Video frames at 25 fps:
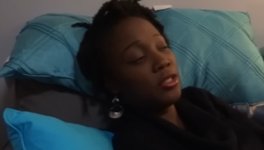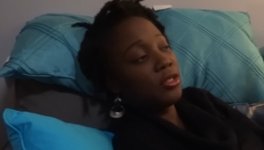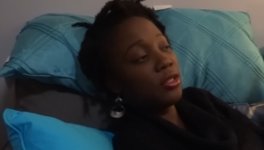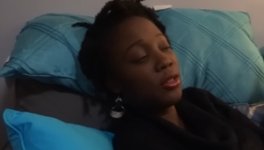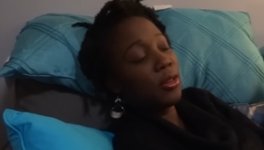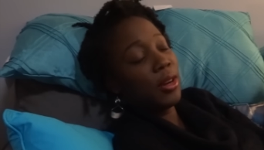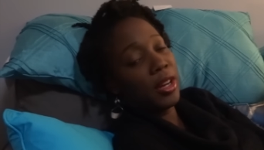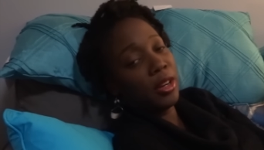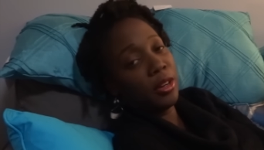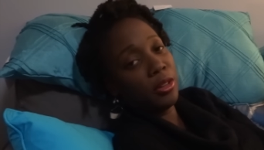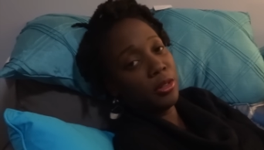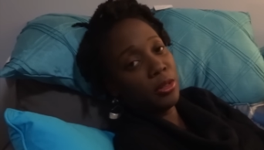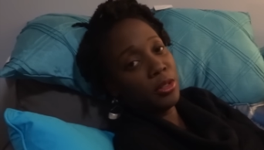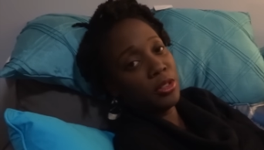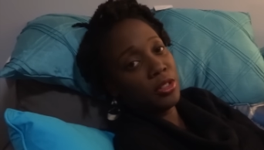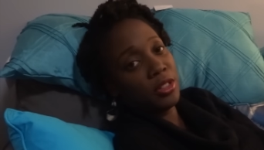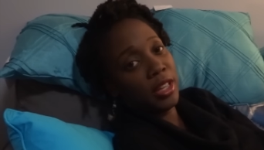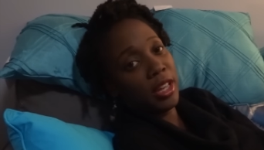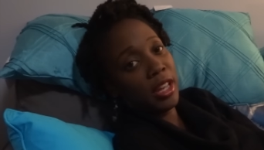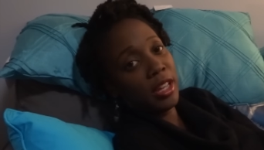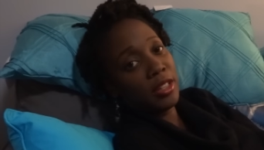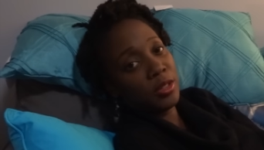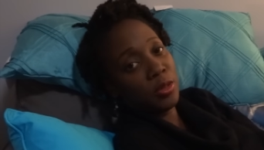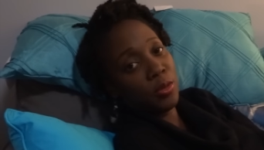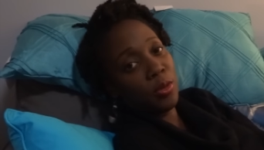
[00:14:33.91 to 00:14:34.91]
so I don't usually
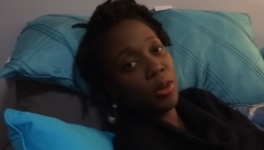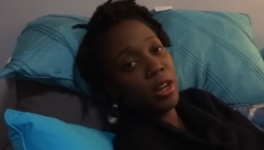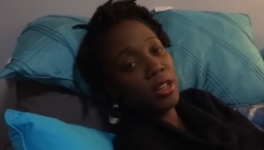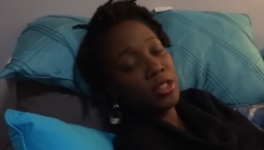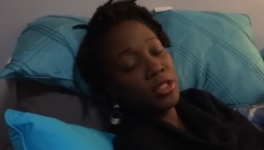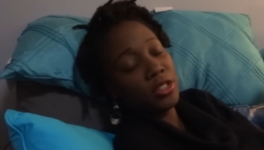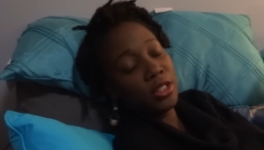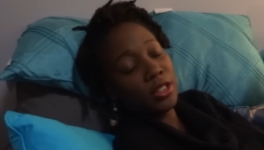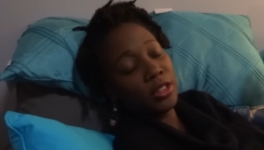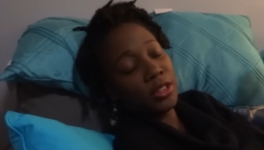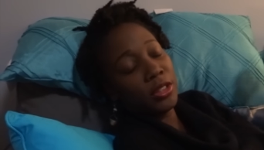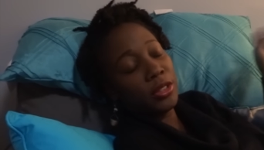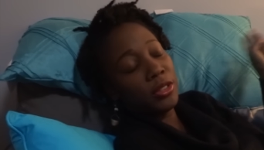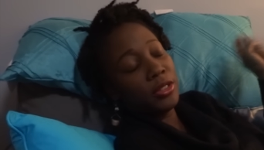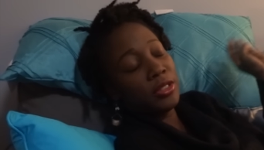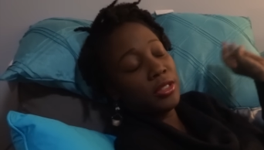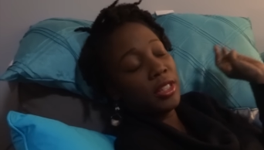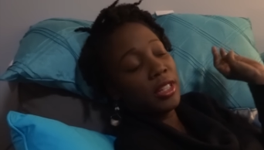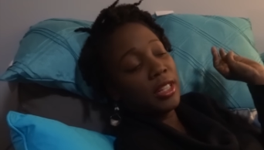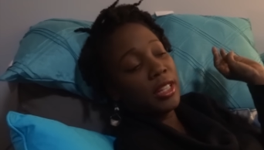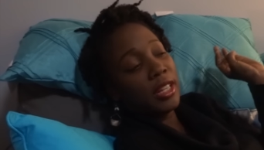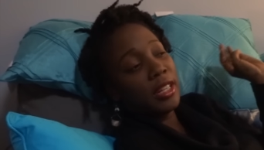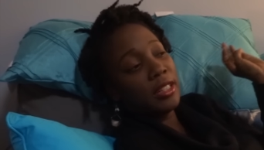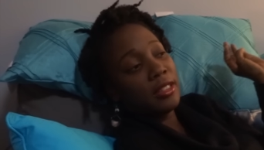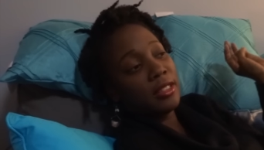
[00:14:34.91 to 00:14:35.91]
get to watch it on
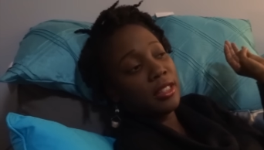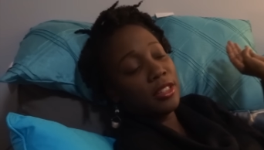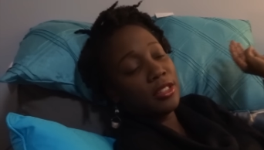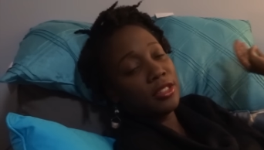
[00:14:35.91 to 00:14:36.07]
Thursday nights.